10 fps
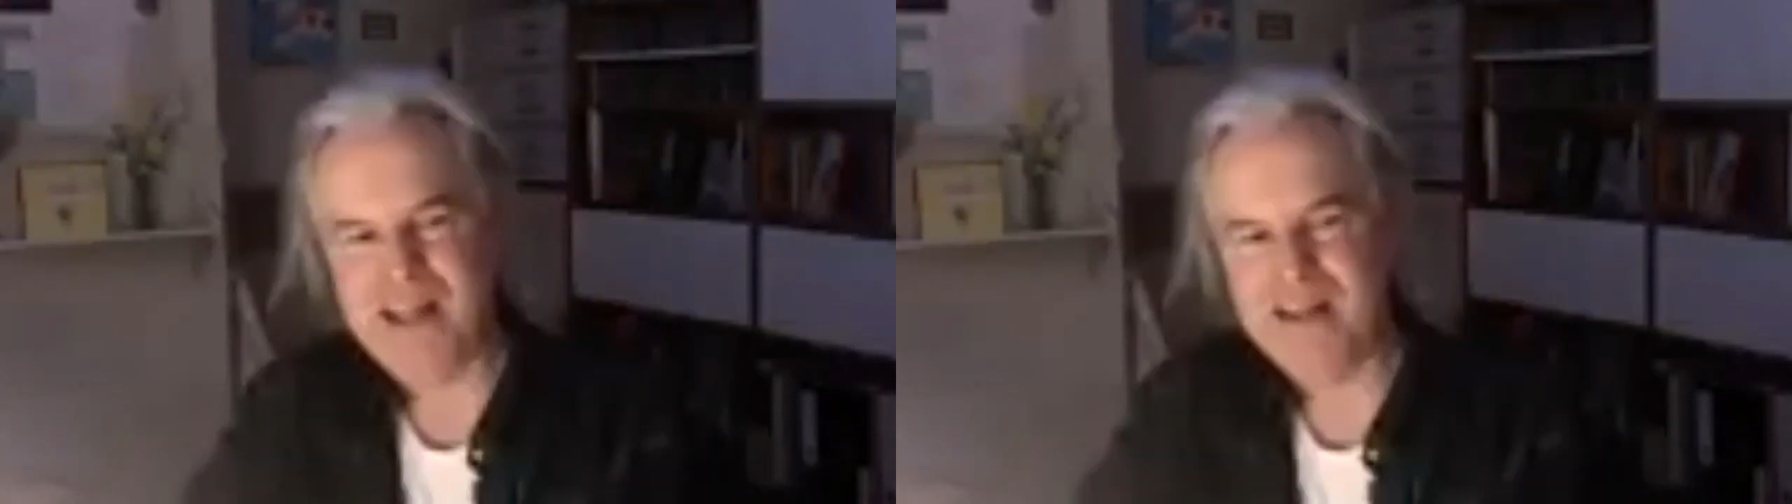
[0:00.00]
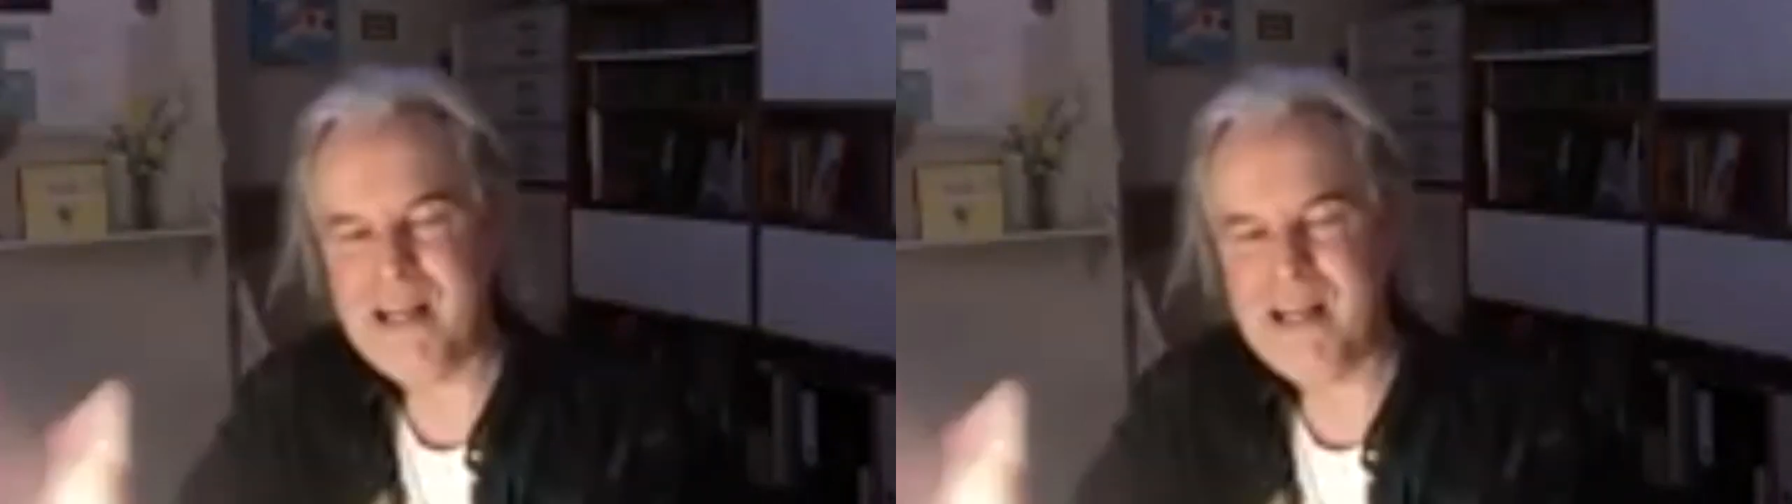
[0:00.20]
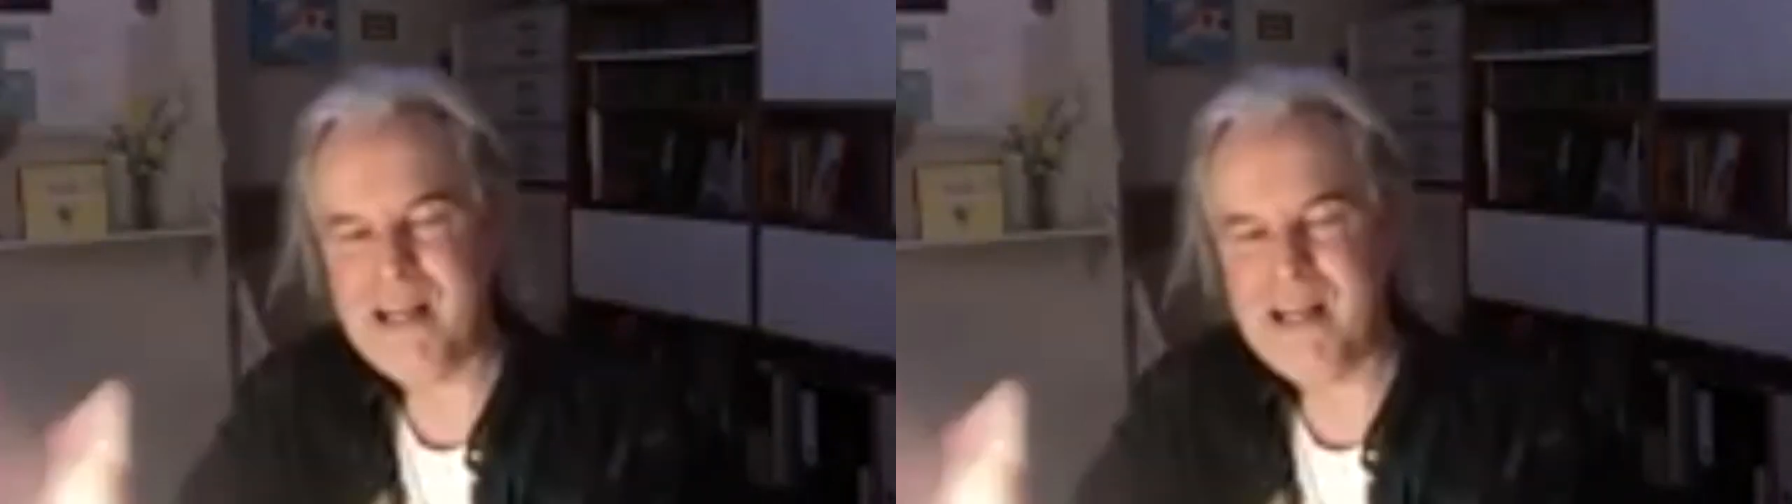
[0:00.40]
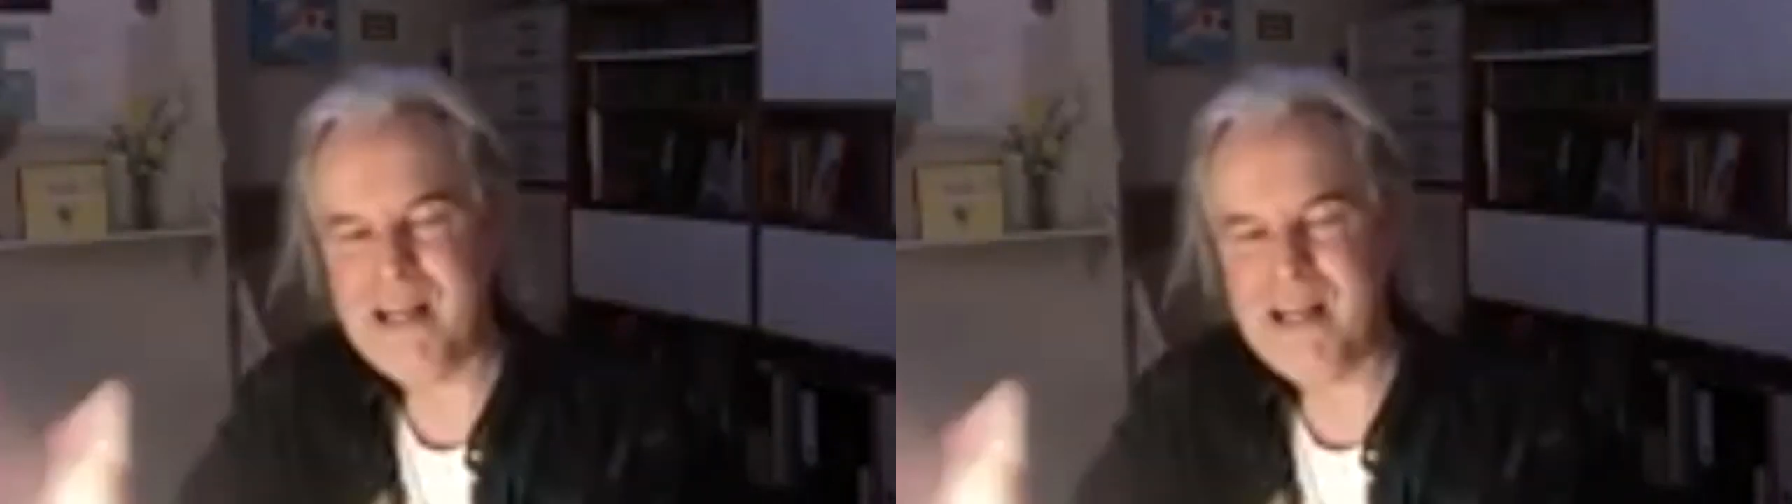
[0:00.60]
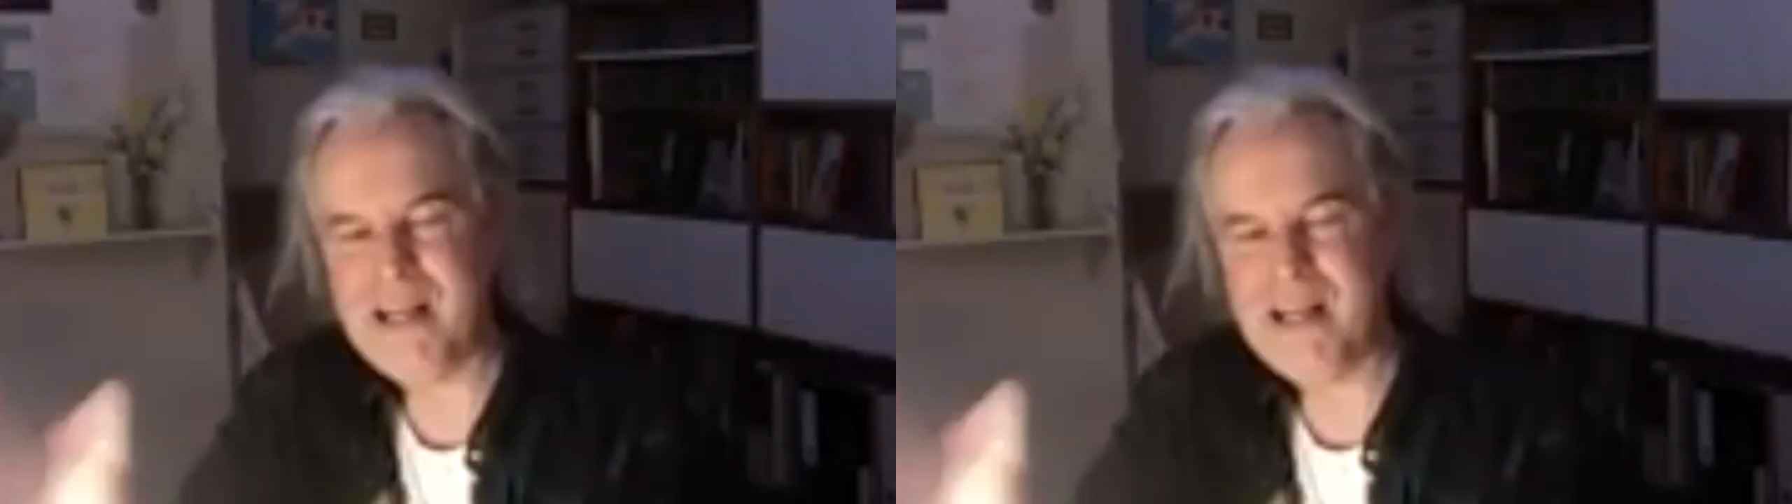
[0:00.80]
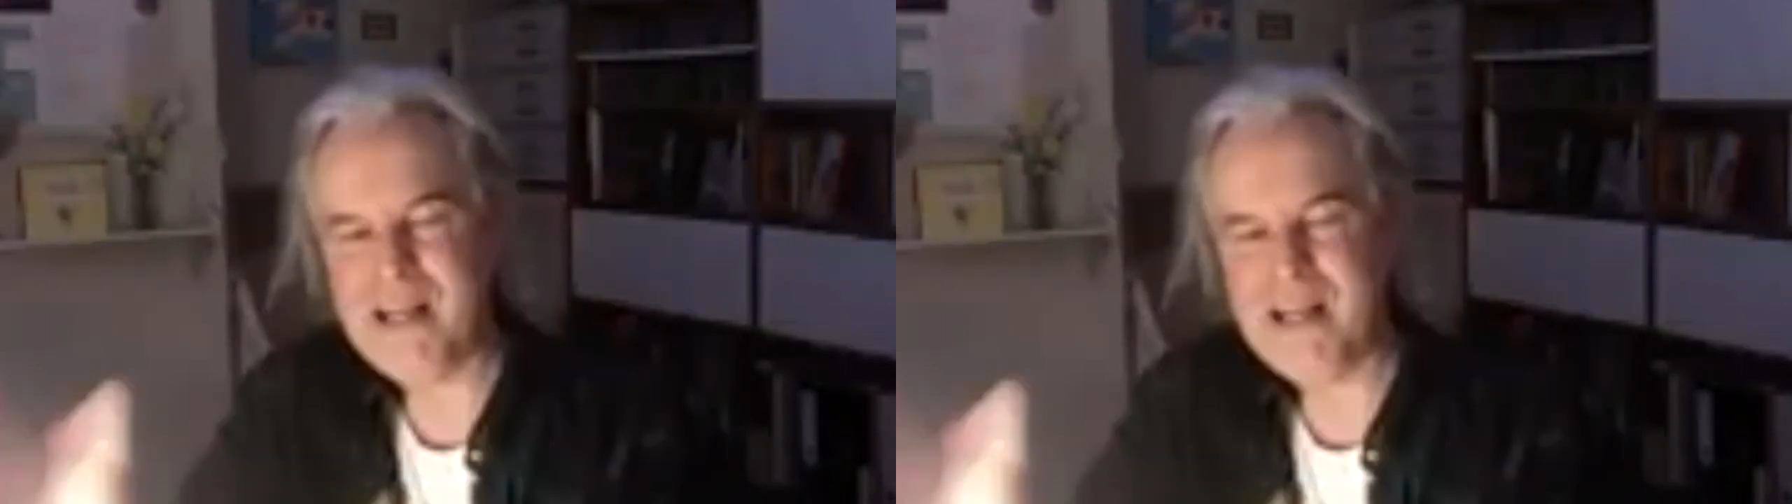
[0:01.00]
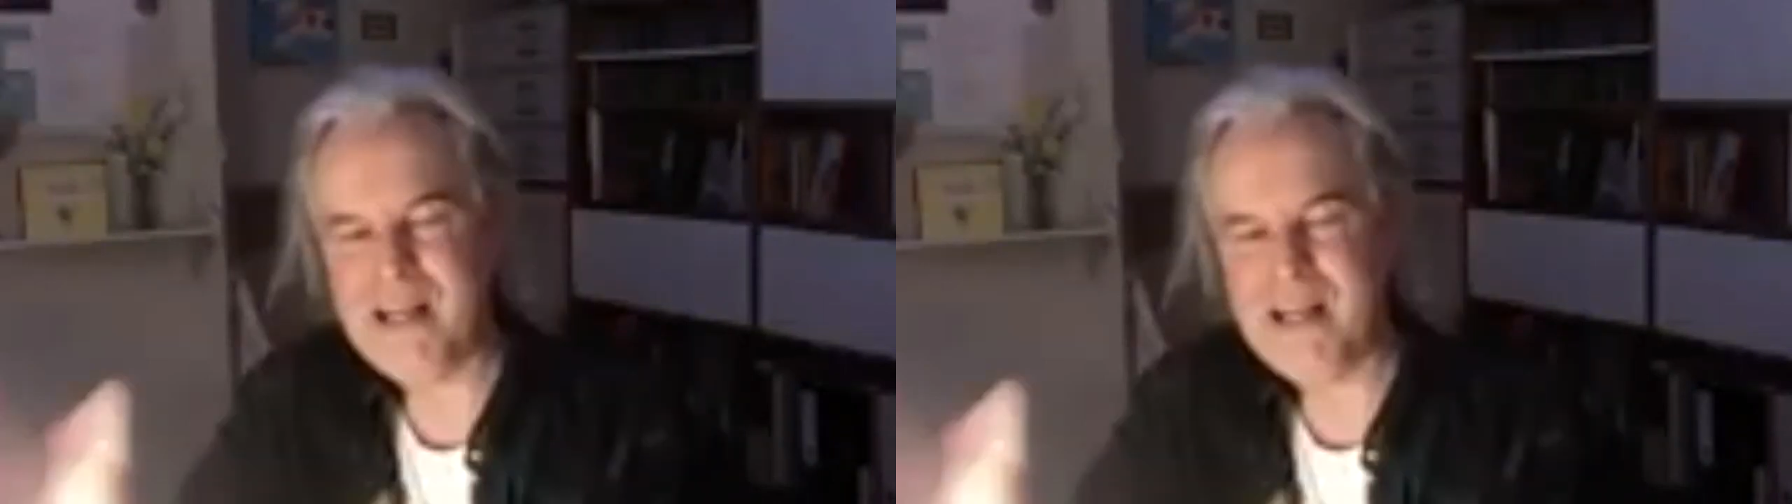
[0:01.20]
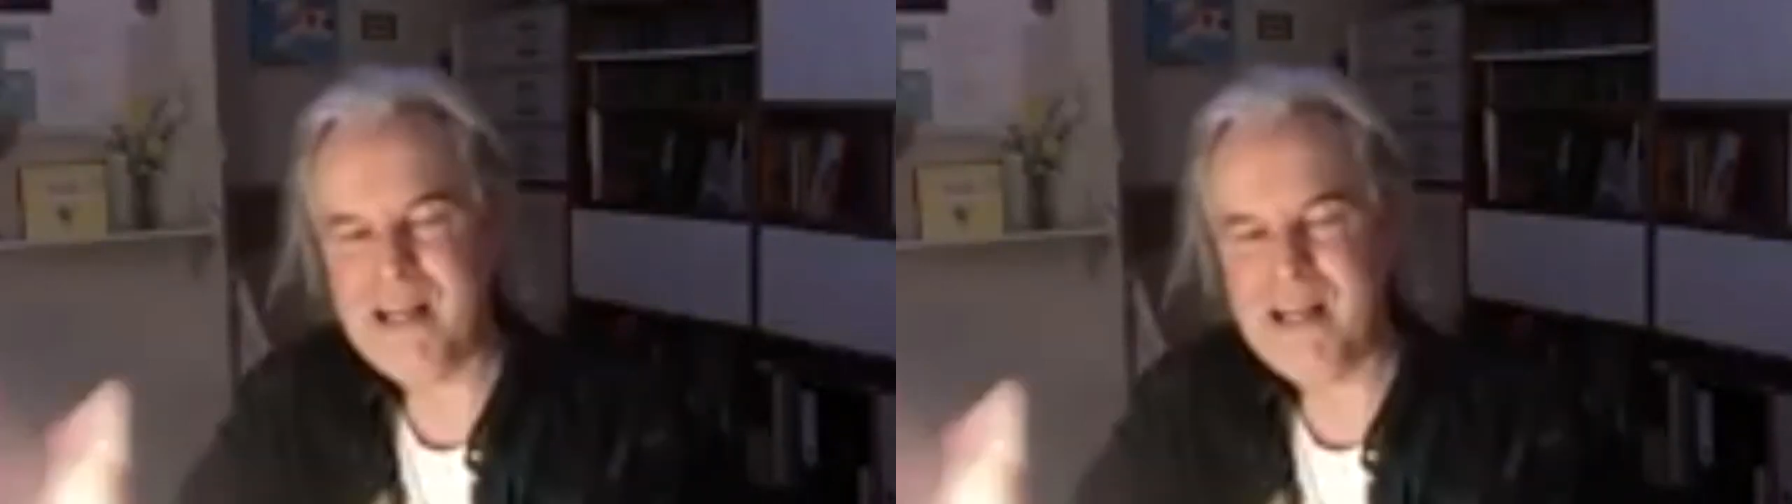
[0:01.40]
And there's a natural